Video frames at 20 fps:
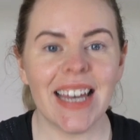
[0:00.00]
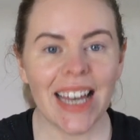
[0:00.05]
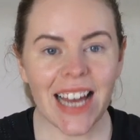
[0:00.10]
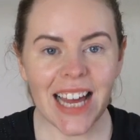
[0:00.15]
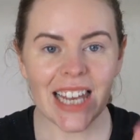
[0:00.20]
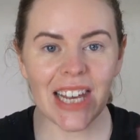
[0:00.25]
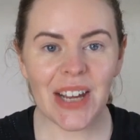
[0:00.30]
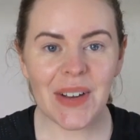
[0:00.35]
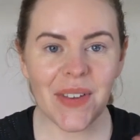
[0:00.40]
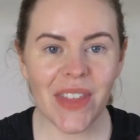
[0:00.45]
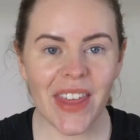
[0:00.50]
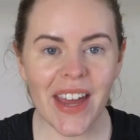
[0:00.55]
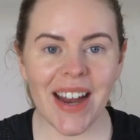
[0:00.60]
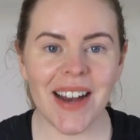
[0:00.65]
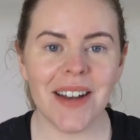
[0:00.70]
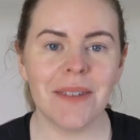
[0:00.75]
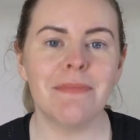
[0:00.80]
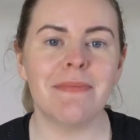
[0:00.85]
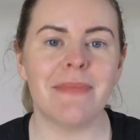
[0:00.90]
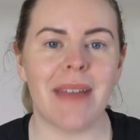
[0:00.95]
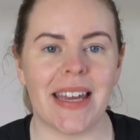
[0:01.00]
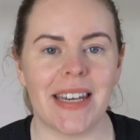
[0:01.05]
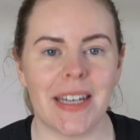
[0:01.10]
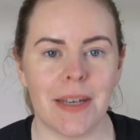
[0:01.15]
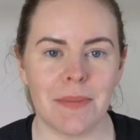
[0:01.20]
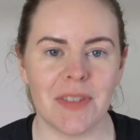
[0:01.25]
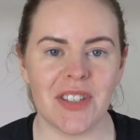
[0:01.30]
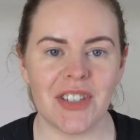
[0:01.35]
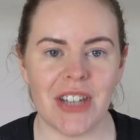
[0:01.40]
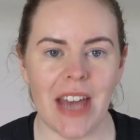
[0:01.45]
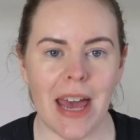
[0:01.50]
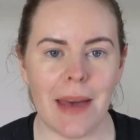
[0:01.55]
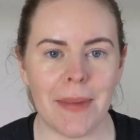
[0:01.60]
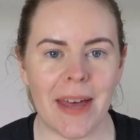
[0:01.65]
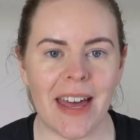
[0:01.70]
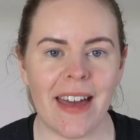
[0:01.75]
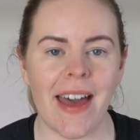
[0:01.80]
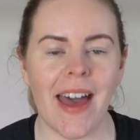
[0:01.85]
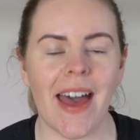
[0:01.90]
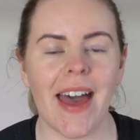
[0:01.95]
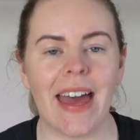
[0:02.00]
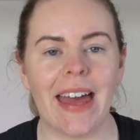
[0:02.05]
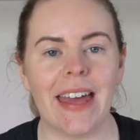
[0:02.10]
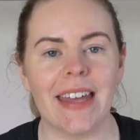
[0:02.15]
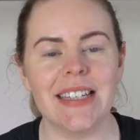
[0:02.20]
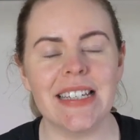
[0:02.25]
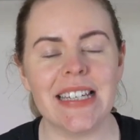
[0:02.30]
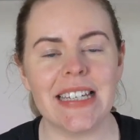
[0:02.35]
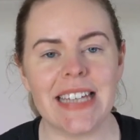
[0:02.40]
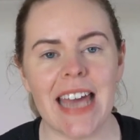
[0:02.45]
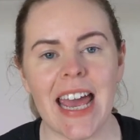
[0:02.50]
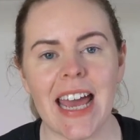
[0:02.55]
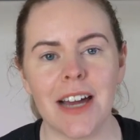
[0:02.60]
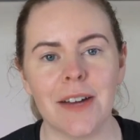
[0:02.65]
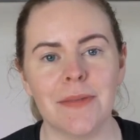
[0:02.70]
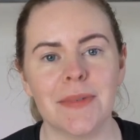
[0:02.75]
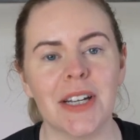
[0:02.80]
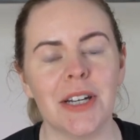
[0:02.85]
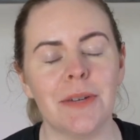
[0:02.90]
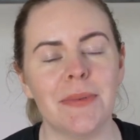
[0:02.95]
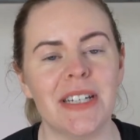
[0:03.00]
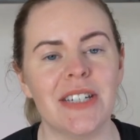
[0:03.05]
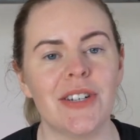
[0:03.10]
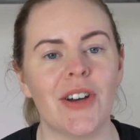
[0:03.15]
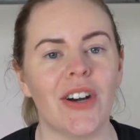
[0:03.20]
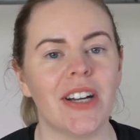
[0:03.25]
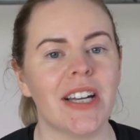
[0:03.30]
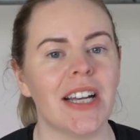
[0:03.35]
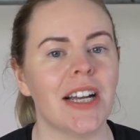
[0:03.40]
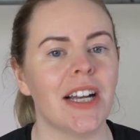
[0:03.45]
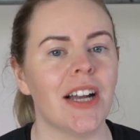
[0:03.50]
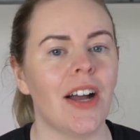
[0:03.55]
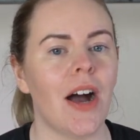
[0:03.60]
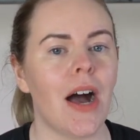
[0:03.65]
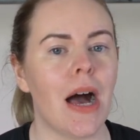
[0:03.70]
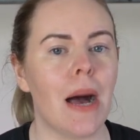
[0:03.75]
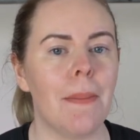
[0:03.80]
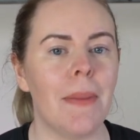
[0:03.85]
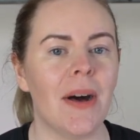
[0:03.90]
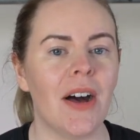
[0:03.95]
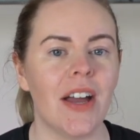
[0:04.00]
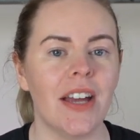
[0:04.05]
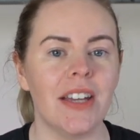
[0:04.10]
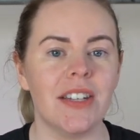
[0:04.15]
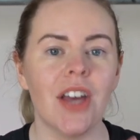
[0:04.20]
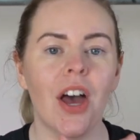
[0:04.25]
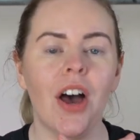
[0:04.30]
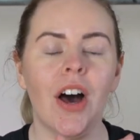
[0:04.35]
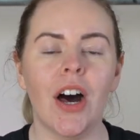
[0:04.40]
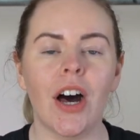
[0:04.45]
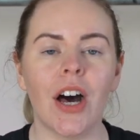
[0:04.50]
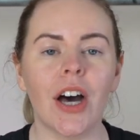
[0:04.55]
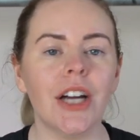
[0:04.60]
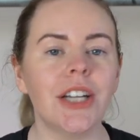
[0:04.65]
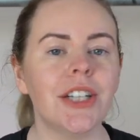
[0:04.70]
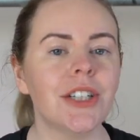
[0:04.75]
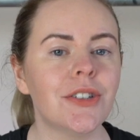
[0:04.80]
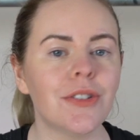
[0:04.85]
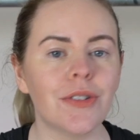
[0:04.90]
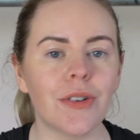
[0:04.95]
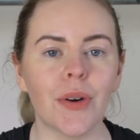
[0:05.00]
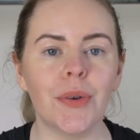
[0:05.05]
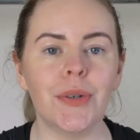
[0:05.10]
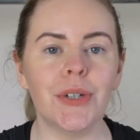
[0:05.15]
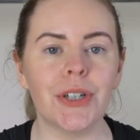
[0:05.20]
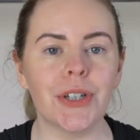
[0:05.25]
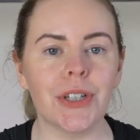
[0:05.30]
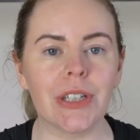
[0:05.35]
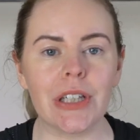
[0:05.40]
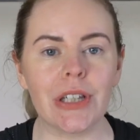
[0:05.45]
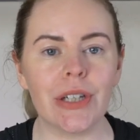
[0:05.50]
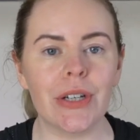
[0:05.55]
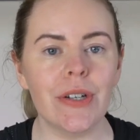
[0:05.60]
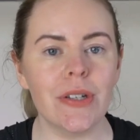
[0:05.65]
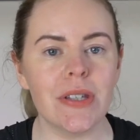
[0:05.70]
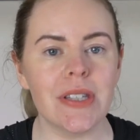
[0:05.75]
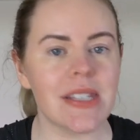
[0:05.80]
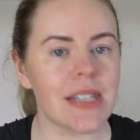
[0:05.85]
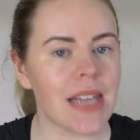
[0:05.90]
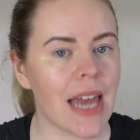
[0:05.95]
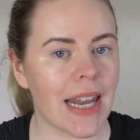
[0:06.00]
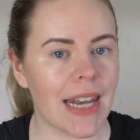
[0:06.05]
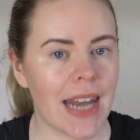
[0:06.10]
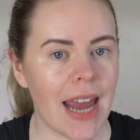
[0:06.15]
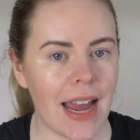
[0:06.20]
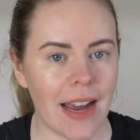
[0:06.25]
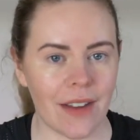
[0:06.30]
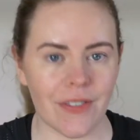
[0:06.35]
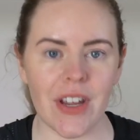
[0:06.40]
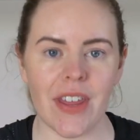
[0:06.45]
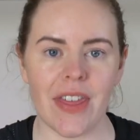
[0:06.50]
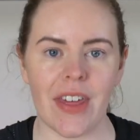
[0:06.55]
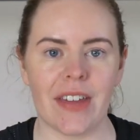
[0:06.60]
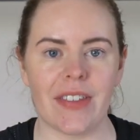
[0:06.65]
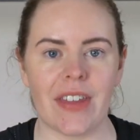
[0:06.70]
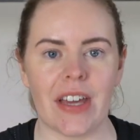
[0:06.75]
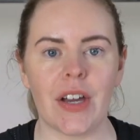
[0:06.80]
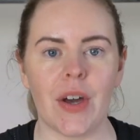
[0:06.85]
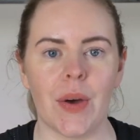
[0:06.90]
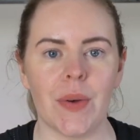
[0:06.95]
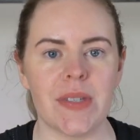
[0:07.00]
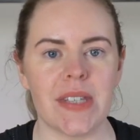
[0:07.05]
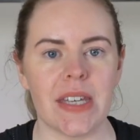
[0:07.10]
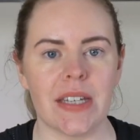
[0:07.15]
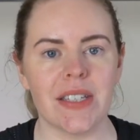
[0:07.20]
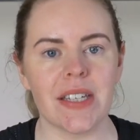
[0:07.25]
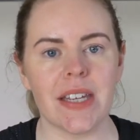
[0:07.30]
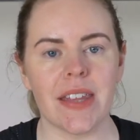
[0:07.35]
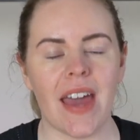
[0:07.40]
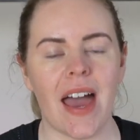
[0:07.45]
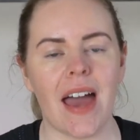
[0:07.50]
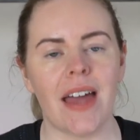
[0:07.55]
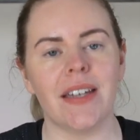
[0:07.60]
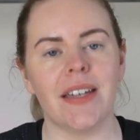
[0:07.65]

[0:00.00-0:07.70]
Hello there, my name's Gemma and today I'm going to be talking about how to grow your glutes and everything that goes into that.